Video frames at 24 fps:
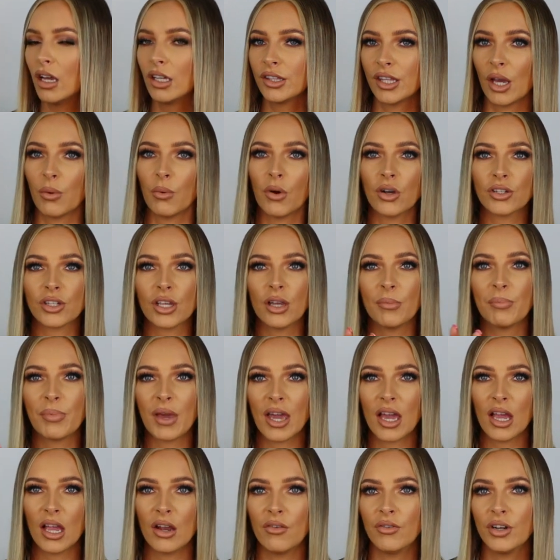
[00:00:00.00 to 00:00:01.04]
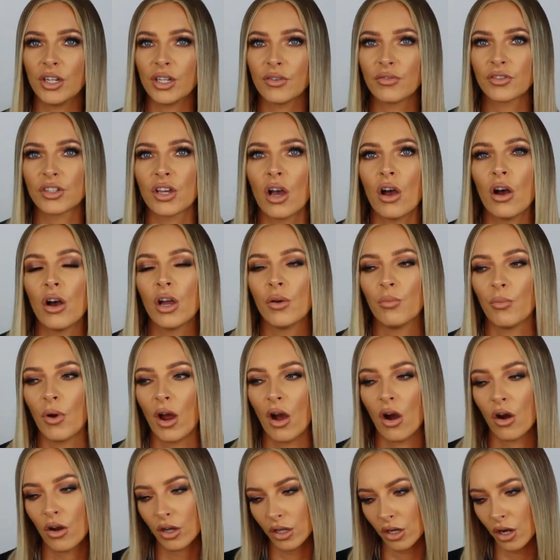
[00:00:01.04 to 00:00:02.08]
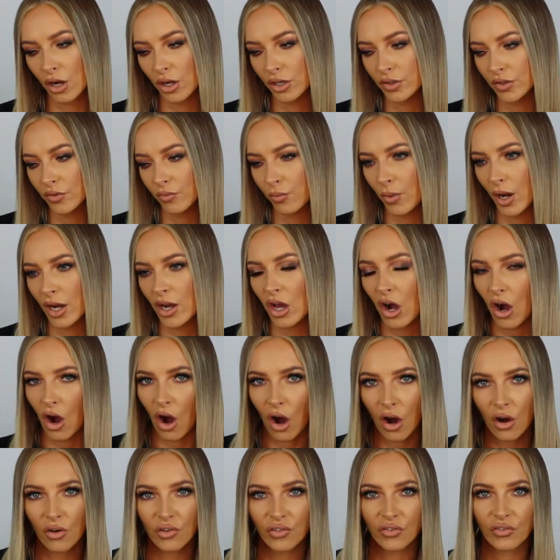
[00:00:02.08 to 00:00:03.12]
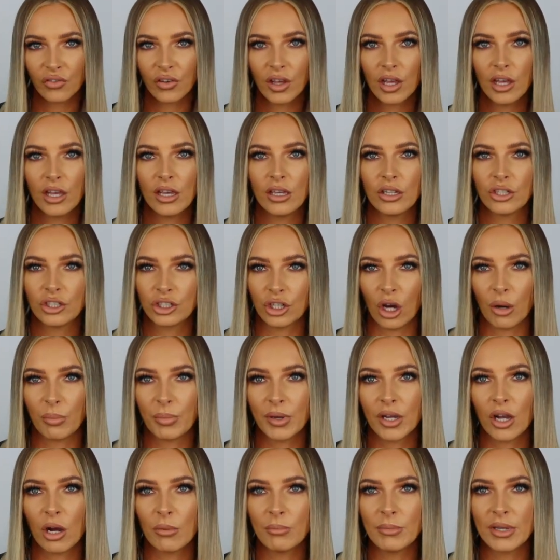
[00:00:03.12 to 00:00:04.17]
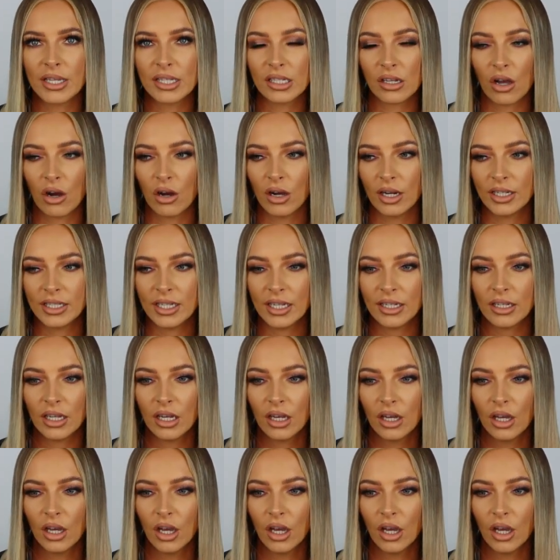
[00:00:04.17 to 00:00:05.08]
There was a period of time where I kind of went off shopping on Missguided.